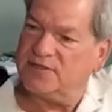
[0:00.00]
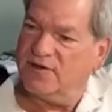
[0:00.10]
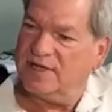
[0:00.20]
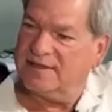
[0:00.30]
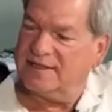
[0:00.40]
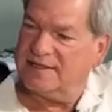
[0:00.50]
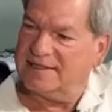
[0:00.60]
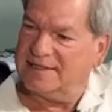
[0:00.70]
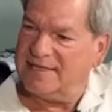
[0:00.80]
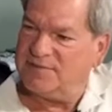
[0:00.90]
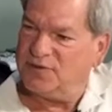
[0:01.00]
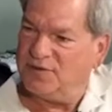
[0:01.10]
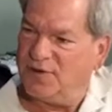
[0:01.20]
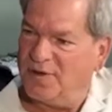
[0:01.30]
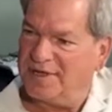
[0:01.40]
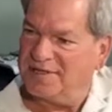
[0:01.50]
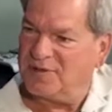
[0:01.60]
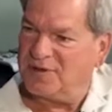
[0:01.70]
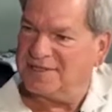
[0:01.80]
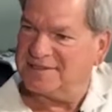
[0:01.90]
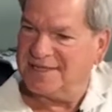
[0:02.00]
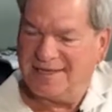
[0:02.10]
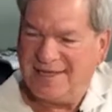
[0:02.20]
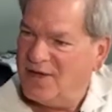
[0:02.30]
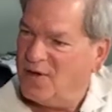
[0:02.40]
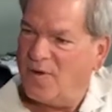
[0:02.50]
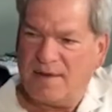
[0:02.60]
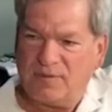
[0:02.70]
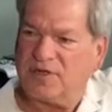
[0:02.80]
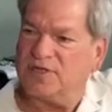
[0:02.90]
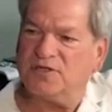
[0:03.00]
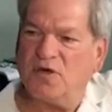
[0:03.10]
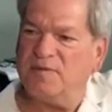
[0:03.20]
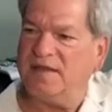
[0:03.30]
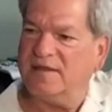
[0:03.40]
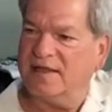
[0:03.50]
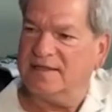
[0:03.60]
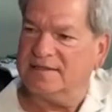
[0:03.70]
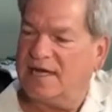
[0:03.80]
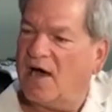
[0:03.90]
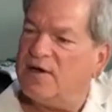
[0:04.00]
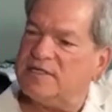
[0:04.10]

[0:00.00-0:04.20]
And that's the great thing that keeps you going in the morning and saying, wow, I'm learning so many things.